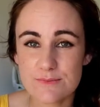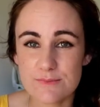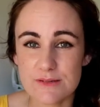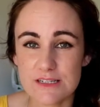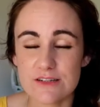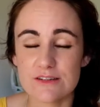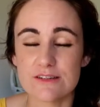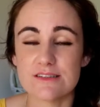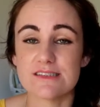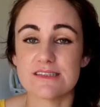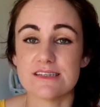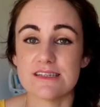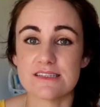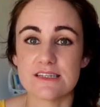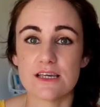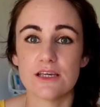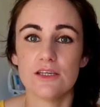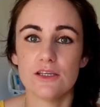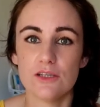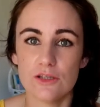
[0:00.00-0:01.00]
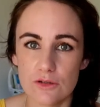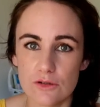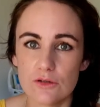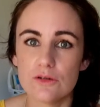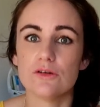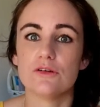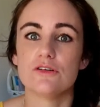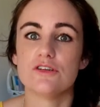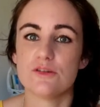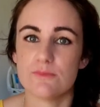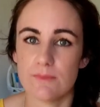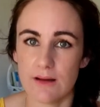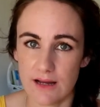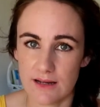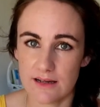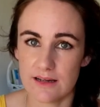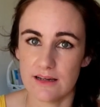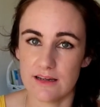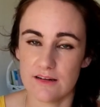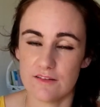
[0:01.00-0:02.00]
because there's a huge
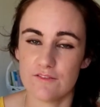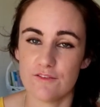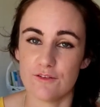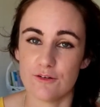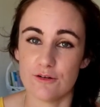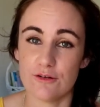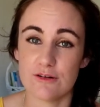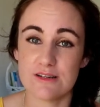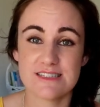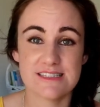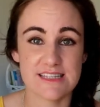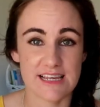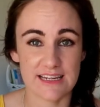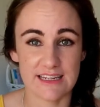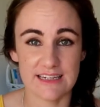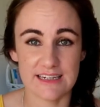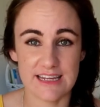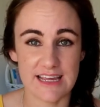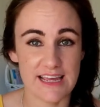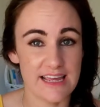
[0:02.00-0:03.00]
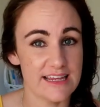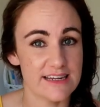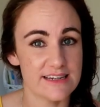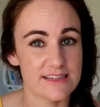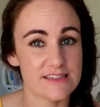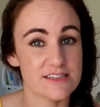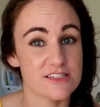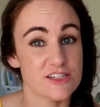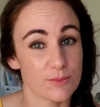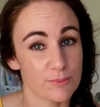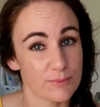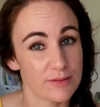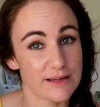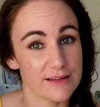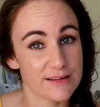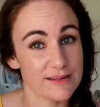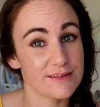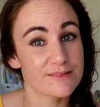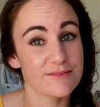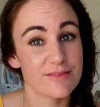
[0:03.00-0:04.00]
market for second-hand
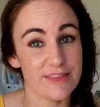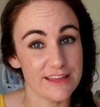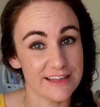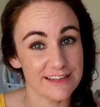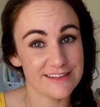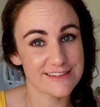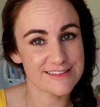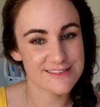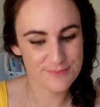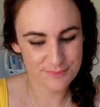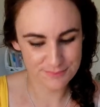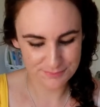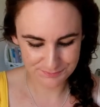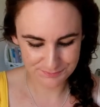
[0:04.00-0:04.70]
jumper things.